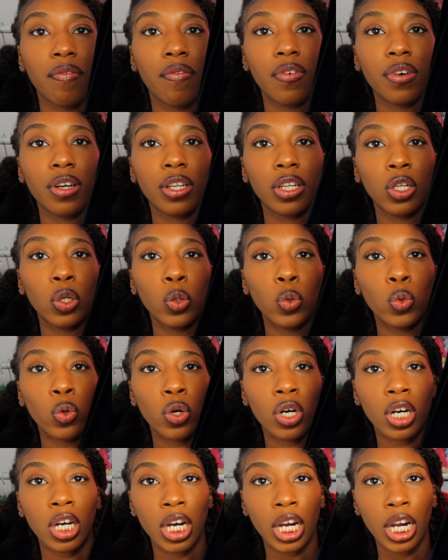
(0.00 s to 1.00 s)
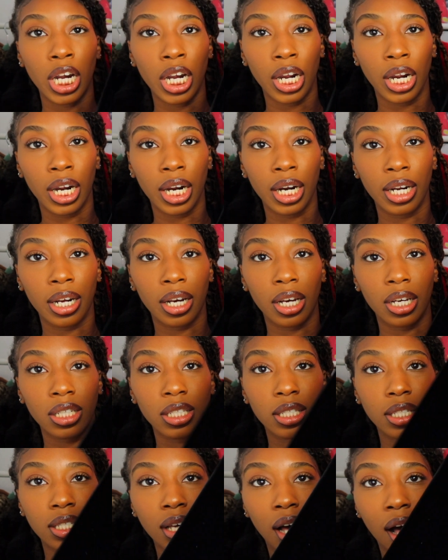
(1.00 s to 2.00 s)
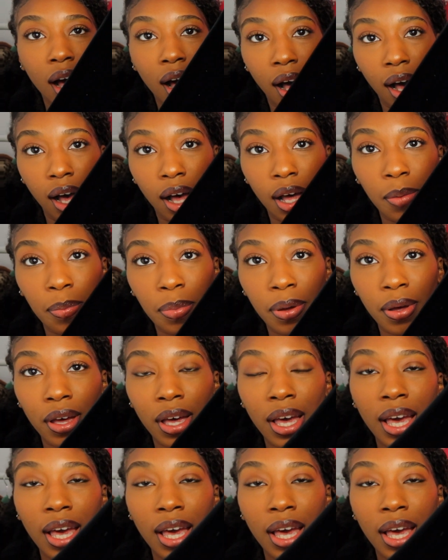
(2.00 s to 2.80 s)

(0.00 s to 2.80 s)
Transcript: velour top